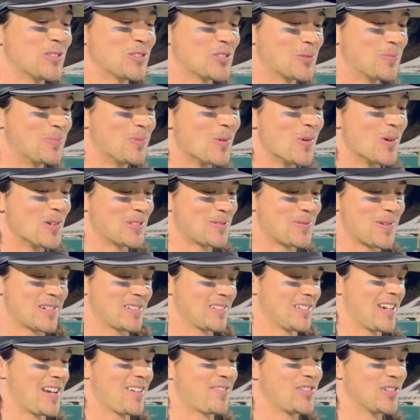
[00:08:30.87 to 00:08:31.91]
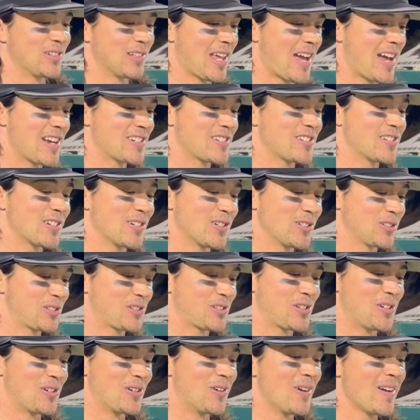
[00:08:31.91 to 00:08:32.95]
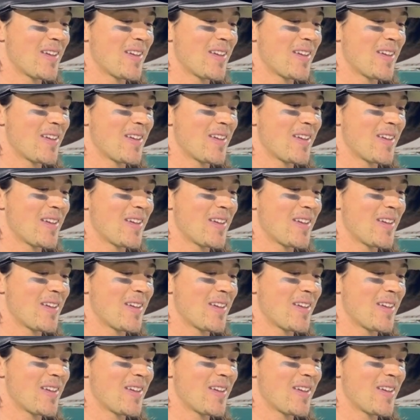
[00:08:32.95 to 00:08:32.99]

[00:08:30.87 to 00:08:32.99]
and support, especially after last year. So